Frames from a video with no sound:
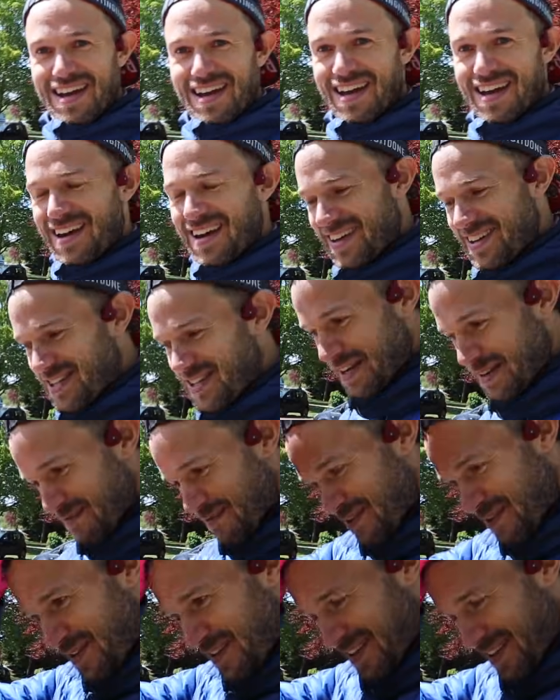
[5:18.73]
uh,
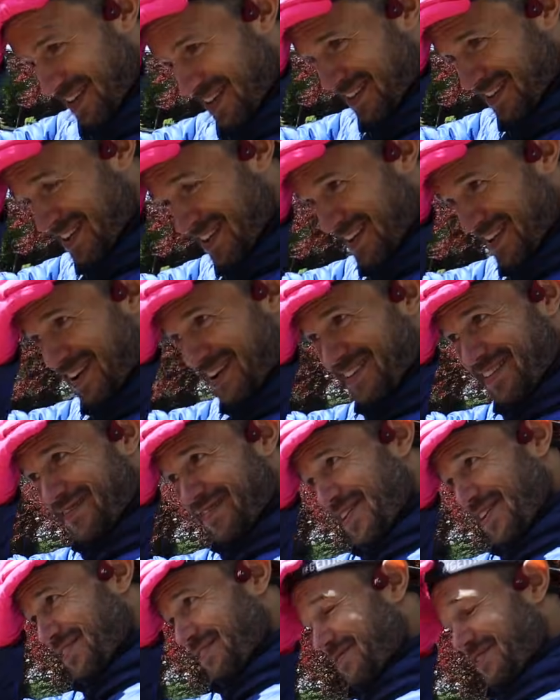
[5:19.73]
checkpoint, because we didn't go to the
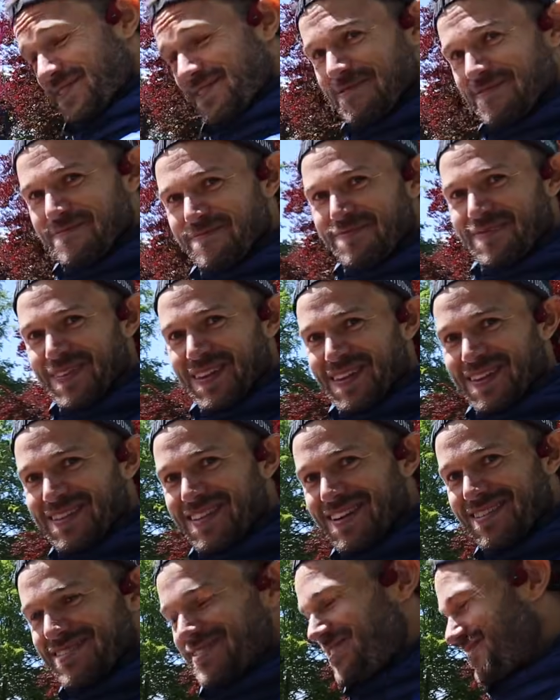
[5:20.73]
first one.
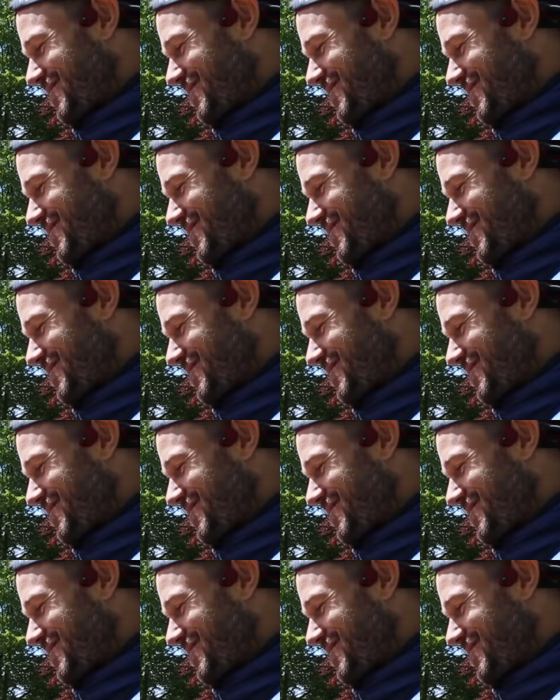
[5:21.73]
Sarah's